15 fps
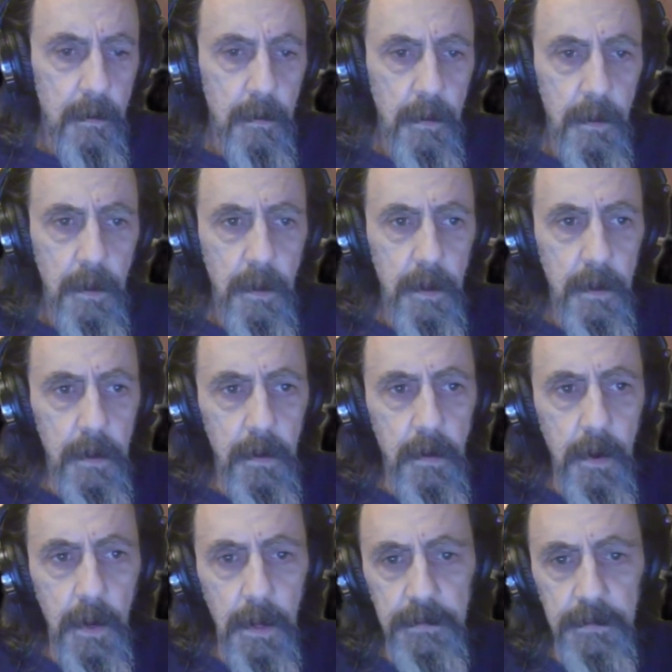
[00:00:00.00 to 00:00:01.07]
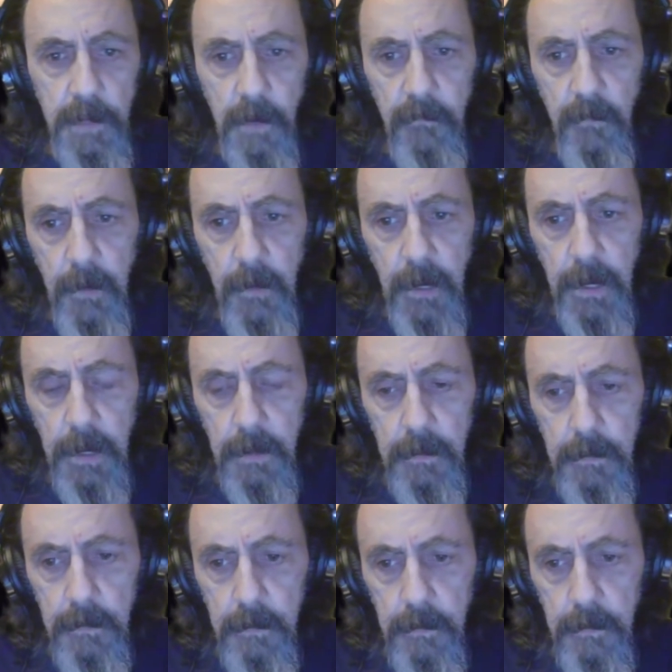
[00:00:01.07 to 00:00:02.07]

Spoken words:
And greetings, everybody.